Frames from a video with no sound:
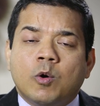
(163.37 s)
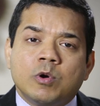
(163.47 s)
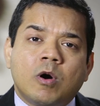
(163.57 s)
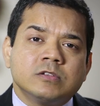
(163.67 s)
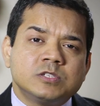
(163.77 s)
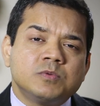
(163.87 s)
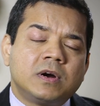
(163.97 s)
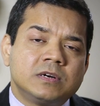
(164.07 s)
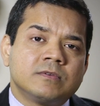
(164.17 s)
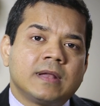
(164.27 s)
we also
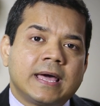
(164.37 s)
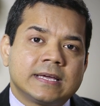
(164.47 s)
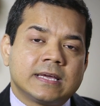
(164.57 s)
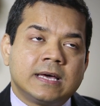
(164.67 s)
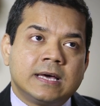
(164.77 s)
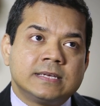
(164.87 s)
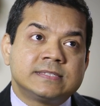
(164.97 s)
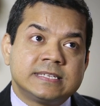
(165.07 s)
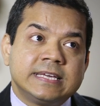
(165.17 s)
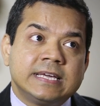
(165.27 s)
want to like uh,
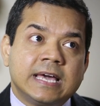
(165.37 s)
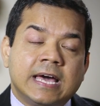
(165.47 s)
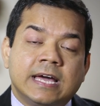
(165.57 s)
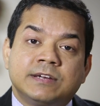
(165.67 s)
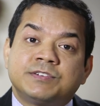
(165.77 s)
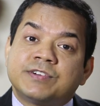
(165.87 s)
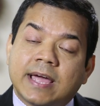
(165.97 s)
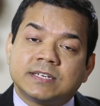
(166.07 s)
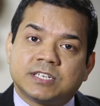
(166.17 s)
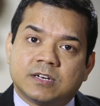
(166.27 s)
see uh,
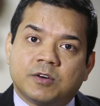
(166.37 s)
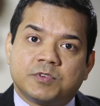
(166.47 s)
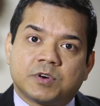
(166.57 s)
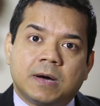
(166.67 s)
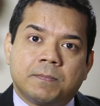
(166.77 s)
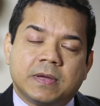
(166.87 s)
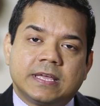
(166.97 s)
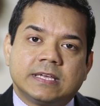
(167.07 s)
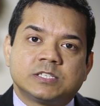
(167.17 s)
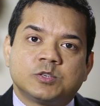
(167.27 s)
traction of your
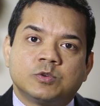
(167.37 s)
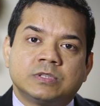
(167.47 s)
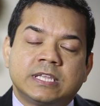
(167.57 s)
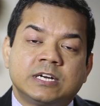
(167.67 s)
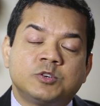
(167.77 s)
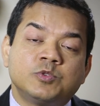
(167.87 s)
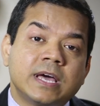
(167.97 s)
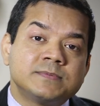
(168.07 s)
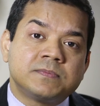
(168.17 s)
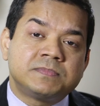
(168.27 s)
company so there are two
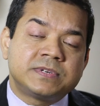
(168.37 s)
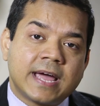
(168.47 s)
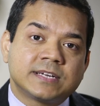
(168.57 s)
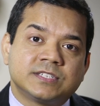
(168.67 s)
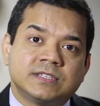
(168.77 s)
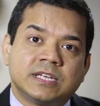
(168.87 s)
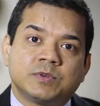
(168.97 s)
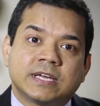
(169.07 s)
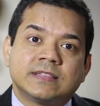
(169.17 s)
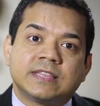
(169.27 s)
types of traction that
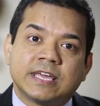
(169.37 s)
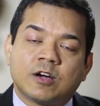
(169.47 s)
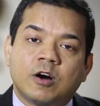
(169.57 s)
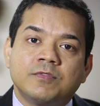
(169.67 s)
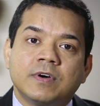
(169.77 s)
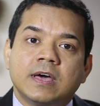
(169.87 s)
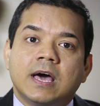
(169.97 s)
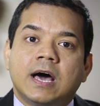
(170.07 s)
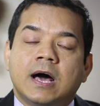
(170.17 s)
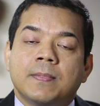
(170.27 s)
you can think of
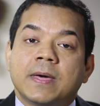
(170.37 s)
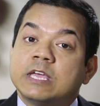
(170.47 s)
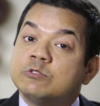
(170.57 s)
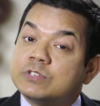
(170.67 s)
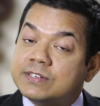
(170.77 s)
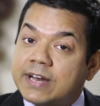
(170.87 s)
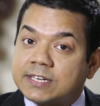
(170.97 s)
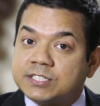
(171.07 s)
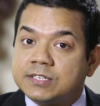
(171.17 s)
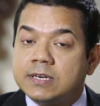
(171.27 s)
uh, the user
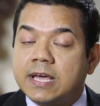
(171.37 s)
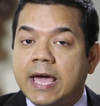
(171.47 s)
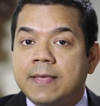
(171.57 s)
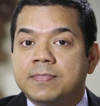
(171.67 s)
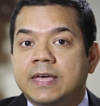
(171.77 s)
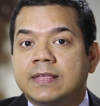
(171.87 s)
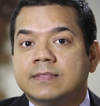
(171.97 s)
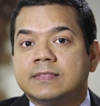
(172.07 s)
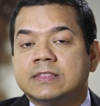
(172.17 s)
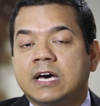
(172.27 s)
traction and
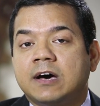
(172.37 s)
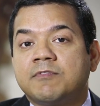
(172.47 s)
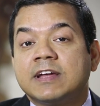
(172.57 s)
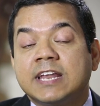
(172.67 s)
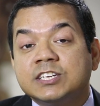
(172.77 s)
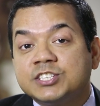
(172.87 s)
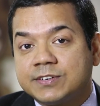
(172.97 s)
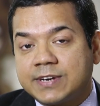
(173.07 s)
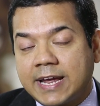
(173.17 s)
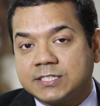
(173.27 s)
then the financial
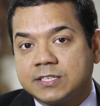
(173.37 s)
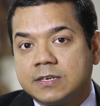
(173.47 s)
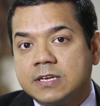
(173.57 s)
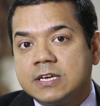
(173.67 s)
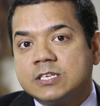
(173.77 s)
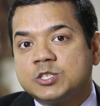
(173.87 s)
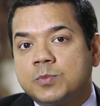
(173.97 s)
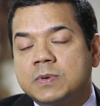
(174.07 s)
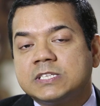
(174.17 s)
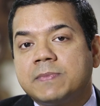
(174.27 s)
traction so
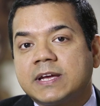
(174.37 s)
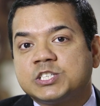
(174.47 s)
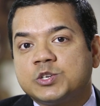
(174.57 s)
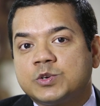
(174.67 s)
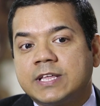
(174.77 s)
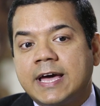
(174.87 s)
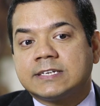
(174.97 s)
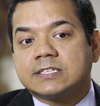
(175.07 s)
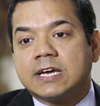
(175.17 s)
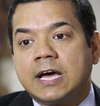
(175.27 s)
please make sure
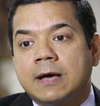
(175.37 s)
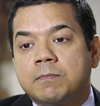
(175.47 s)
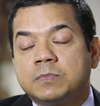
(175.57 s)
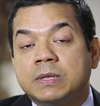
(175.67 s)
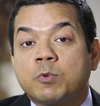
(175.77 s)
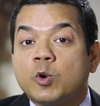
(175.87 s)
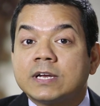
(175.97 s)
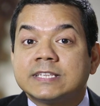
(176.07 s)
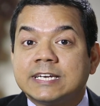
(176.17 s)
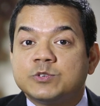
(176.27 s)
that uh, the
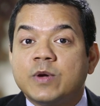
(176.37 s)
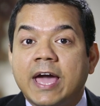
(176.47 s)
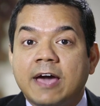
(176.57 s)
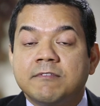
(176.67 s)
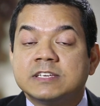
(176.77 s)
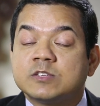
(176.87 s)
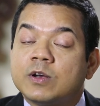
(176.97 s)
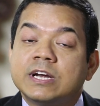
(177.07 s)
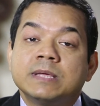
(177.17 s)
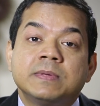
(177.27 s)
product that you have is
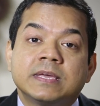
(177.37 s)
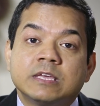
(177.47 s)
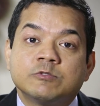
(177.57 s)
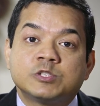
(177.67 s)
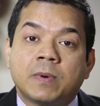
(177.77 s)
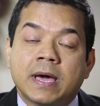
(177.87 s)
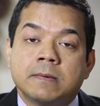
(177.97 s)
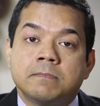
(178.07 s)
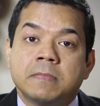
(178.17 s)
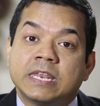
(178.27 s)
already being used
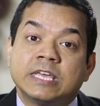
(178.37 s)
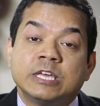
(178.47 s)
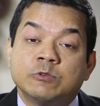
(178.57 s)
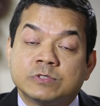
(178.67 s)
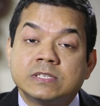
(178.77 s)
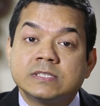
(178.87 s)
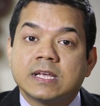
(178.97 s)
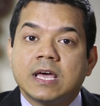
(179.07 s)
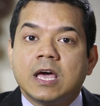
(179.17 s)
by many users